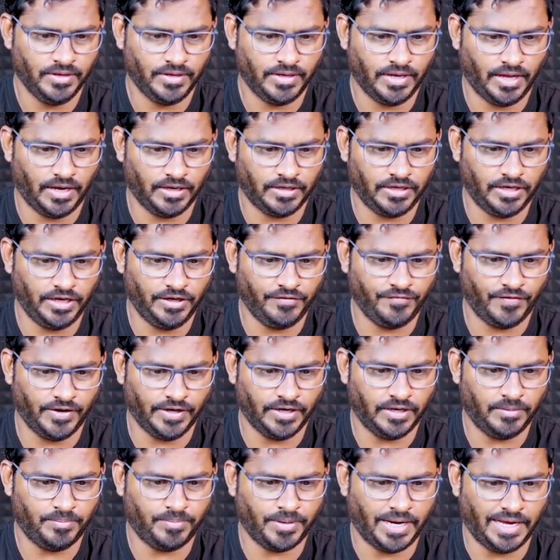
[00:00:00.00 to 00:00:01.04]
calculate
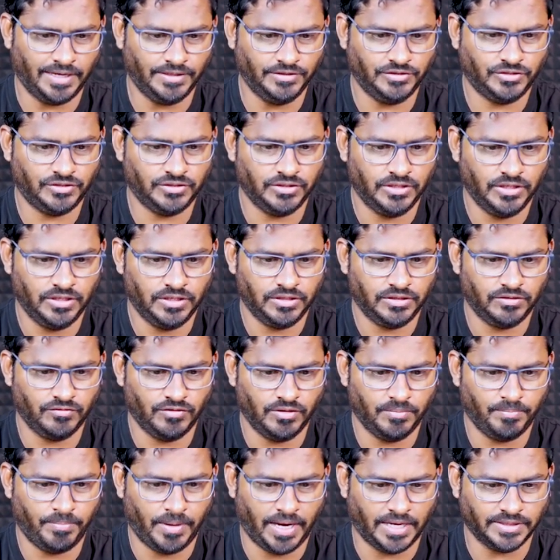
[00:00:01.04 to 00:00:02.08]
final price. Now
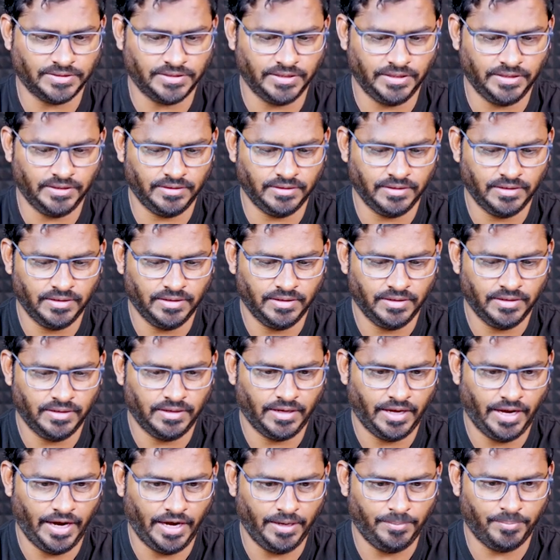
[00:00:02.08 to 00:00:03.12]
I'm passing
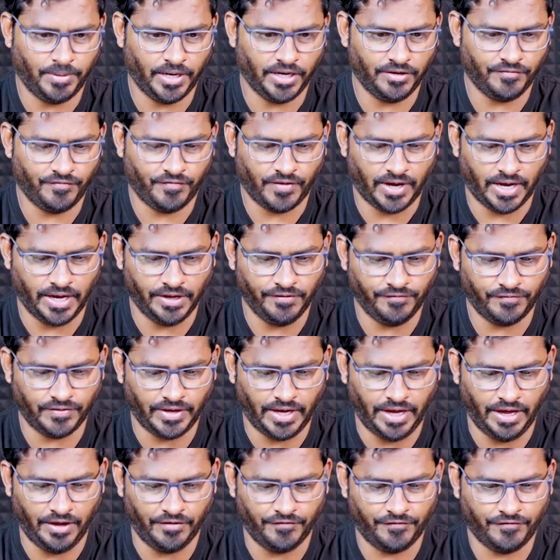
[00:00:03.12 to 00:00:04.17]

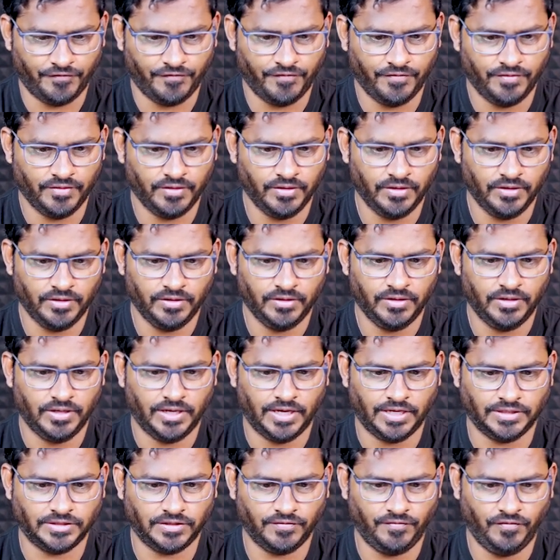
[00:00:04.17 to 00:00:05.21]
8.5f
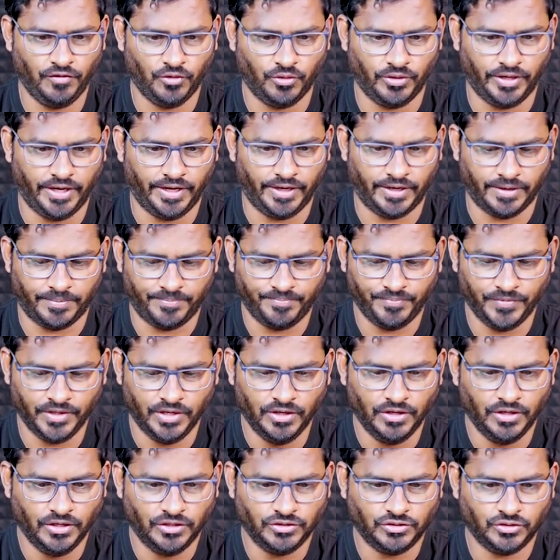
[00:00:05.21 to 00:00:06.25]
as a float data.
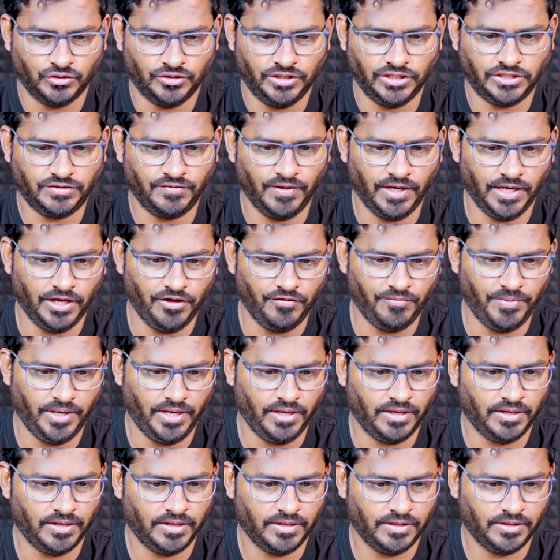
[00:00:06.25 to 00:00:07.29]
So this will give me
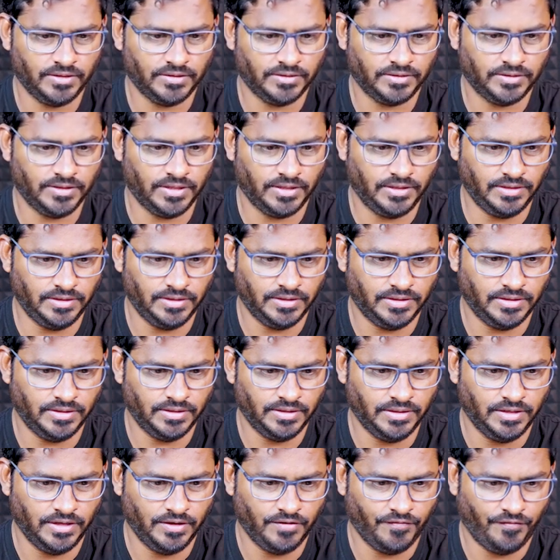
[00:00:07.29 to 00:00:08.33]
the
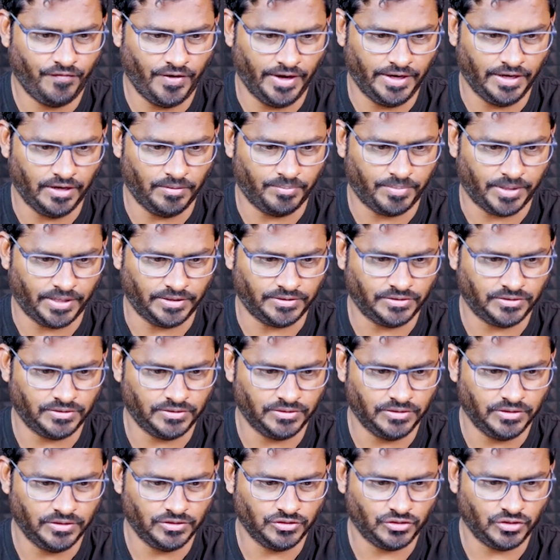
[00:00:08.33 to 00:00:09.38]
final price.
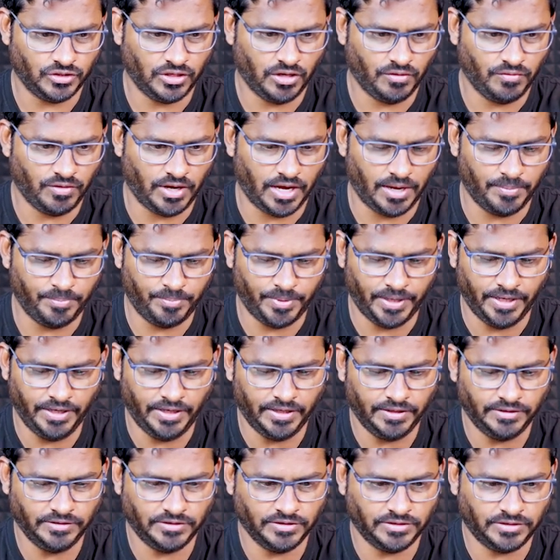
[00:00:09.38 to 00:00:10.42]
So now I'm
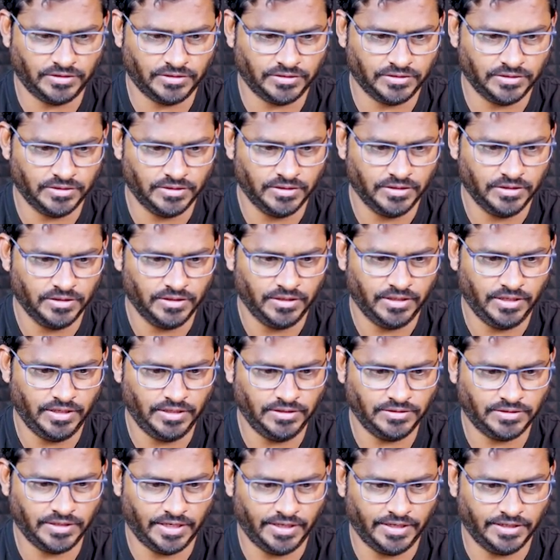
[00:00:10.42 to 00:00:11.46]
printing this
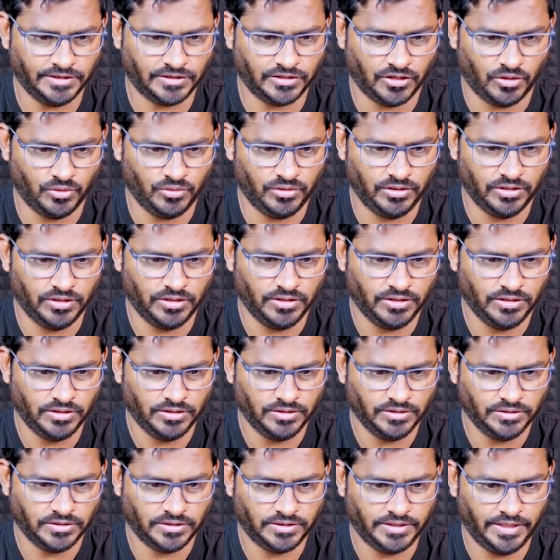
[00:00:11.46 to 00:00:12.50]
inside sout
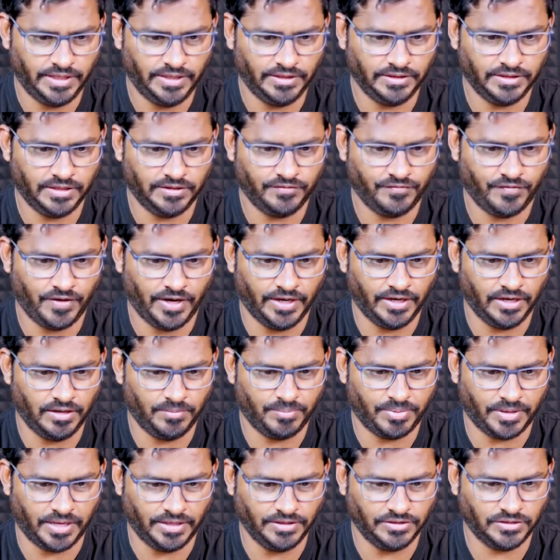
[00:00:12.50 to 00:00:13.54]
saying that final
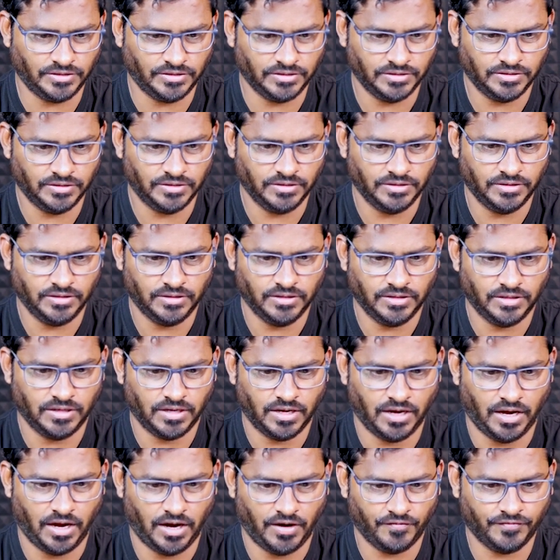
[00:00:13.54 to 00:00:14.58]
price
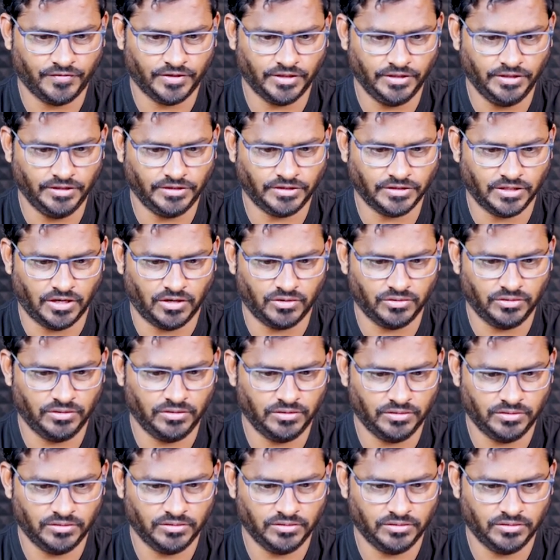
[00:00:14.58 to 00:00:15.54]
after discount